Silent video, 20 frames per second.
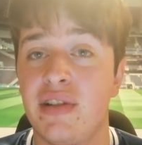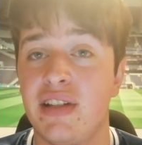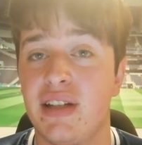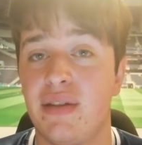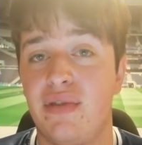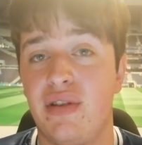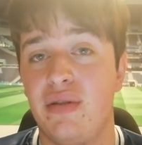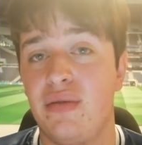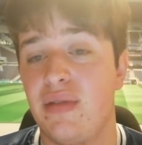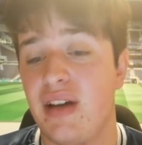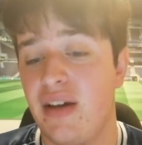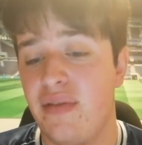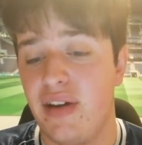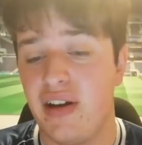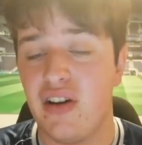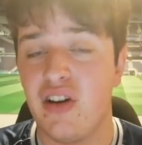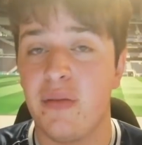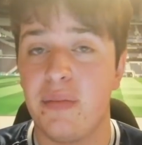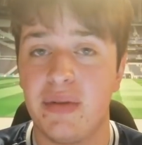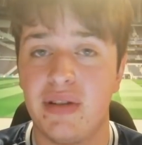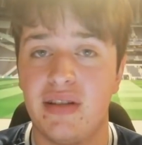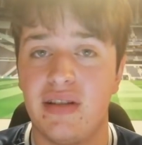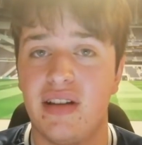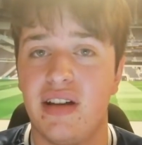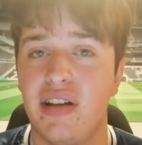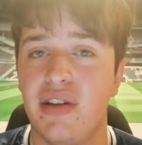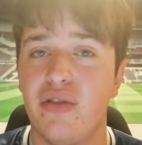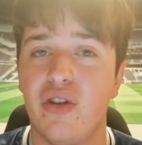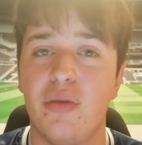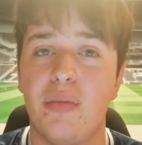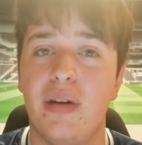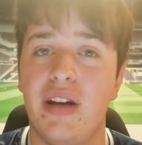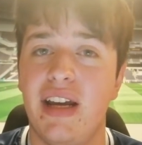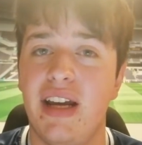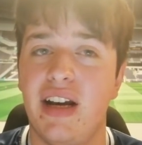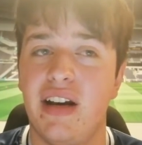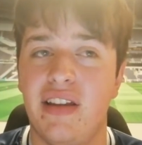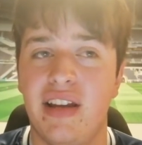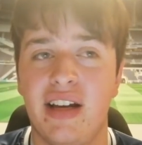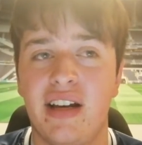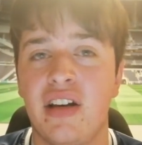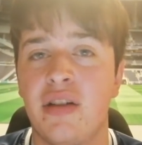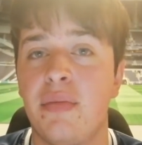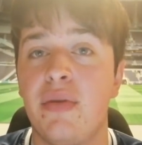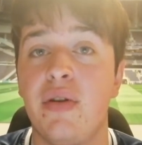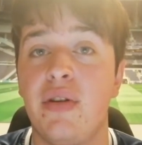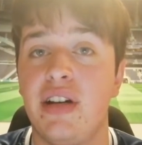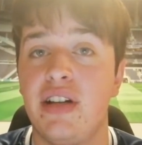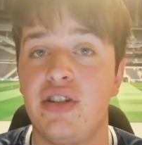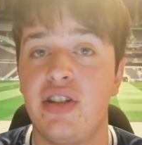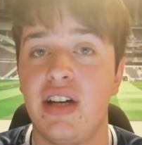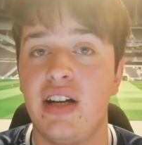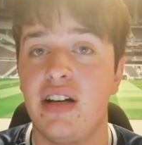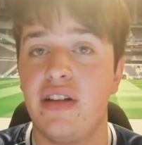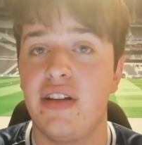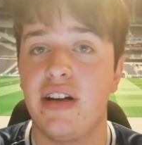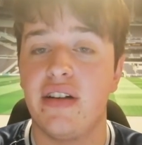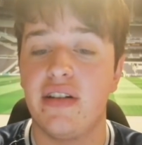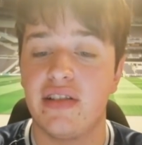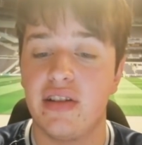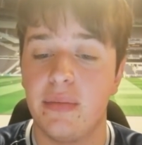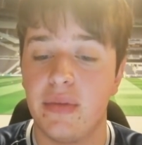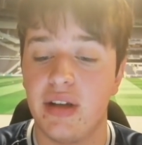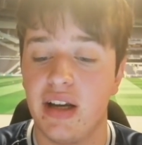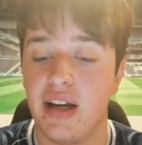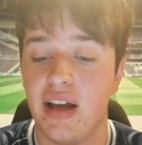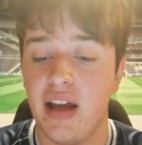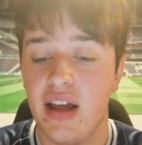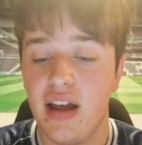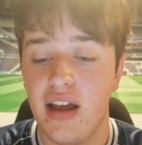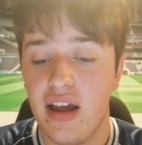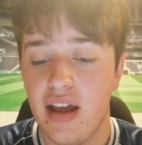There's a few FA Cups, a Europa League, and I think a Community Shield in there or something.